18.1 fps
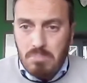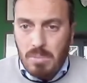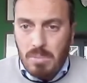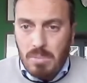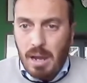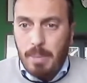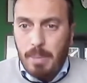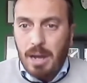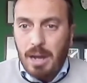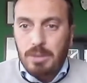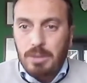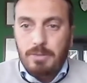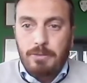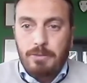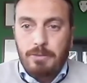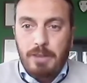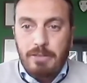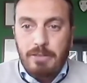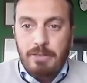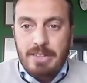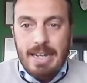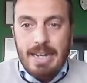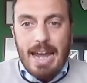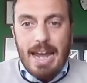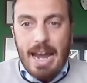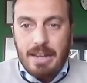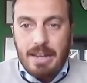about 50
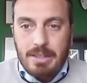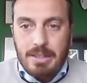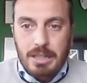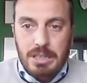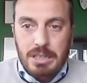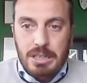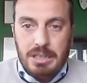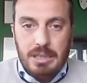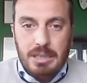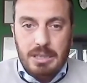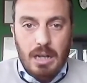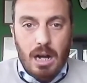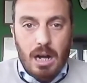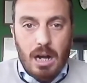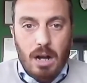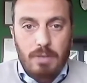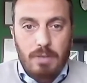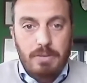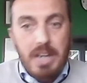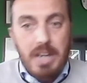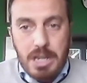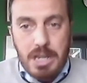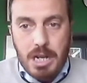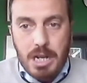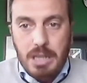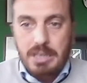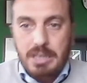hectares of
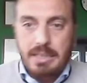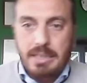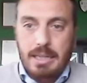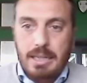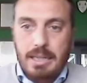vineyards